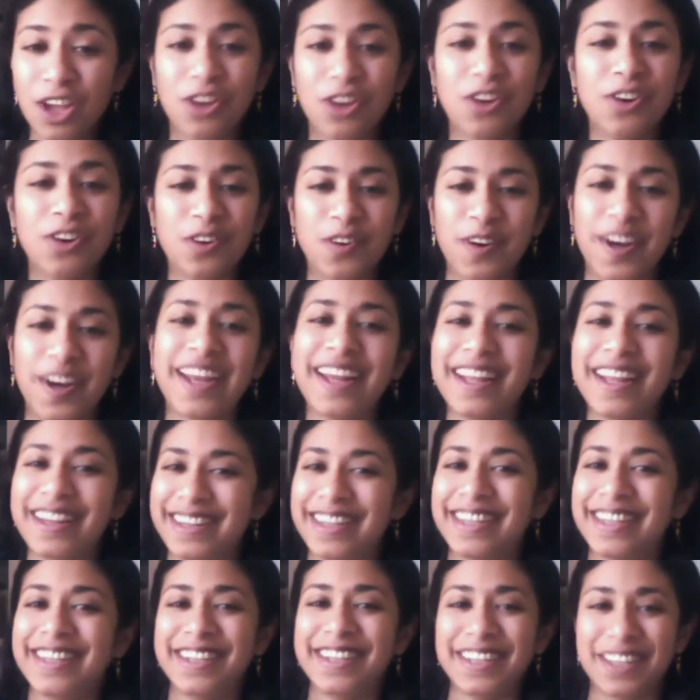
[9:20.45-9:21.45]
you're great
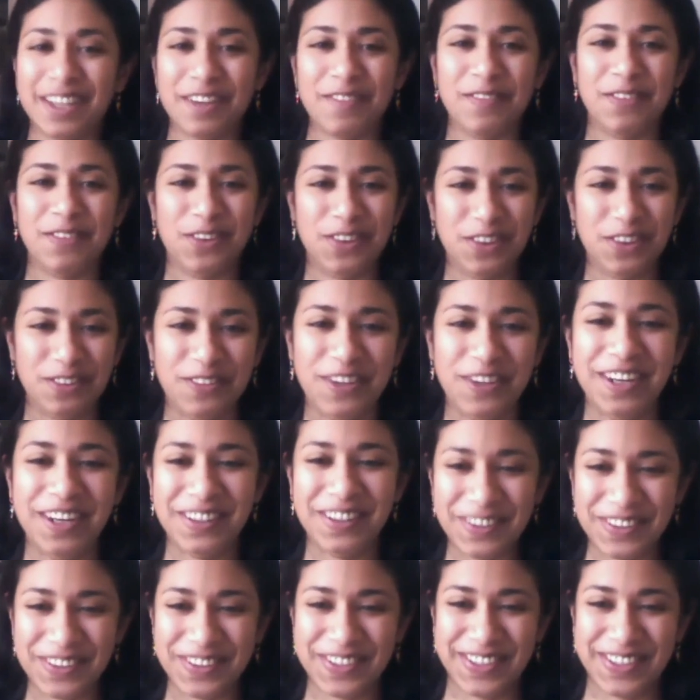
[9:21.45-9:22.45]
at teaching them through your
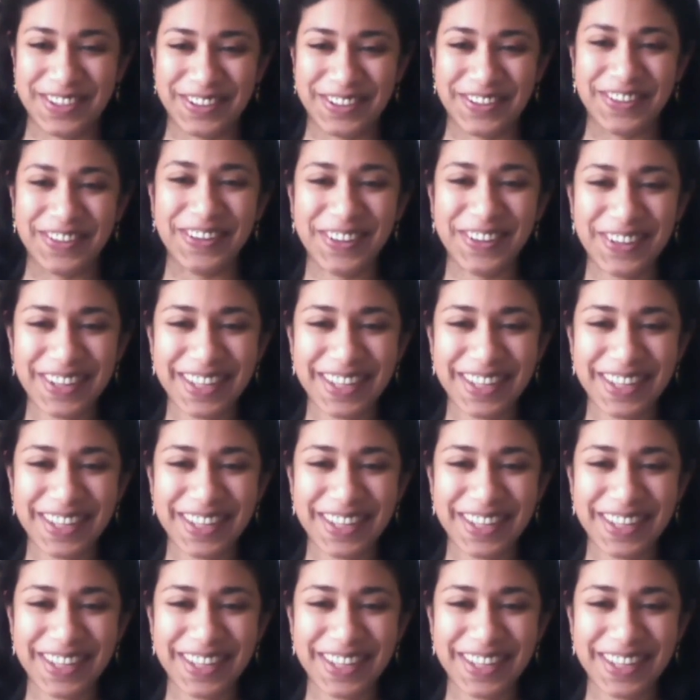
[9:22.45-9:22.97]
videos. So.